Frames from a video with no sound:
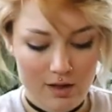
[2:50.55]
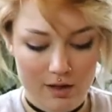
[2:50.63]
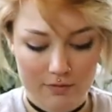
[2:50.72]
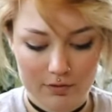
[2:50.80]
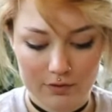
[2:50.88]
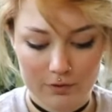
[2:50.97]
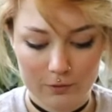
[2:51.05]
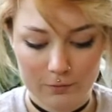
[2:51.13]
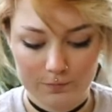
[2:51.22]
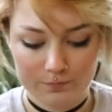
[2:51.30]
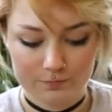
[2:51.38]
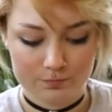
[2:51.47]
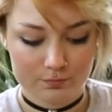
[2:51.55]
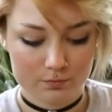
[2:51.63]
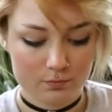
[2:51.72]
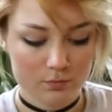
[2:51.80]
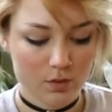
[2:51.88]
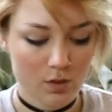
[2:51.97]
Have a little
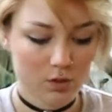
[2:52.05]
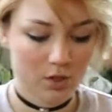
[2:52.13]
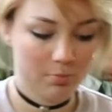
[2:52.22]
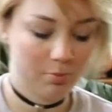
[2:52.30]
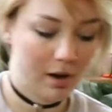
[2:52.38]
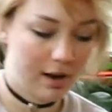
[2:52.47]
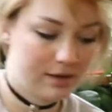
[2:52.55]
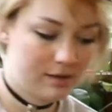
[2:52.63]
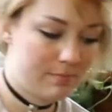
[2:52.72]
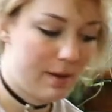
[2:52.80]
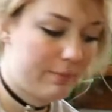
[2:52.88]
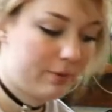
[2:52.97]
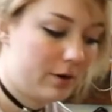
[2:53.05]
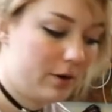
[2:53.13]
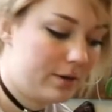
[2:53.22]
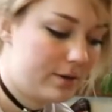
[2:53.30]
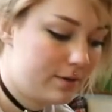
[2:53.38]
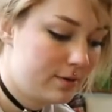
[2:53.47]
surprise pepper garden.